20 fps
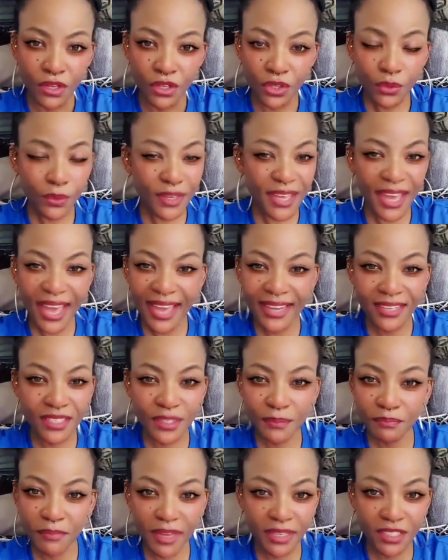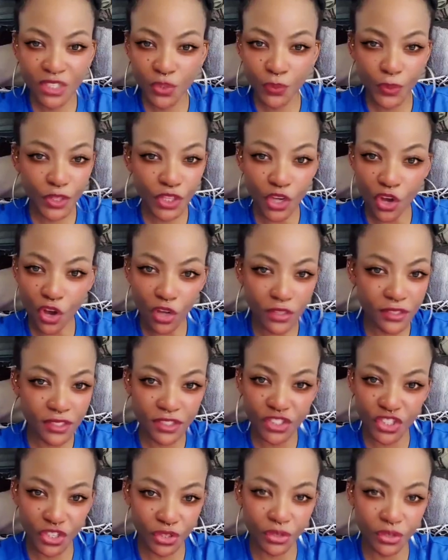You can't mess with
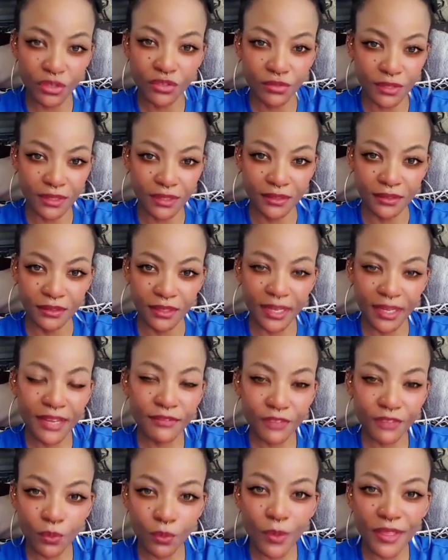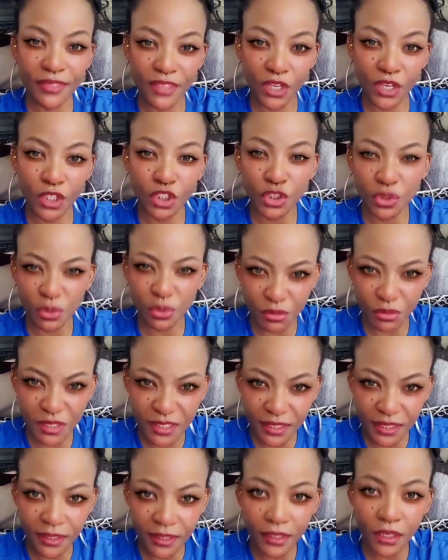God's children, even when they're
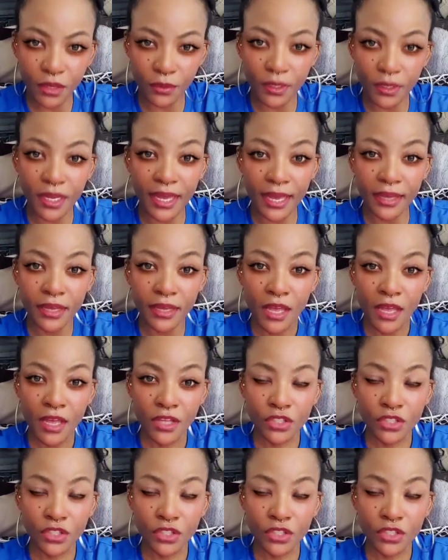naughty, okay?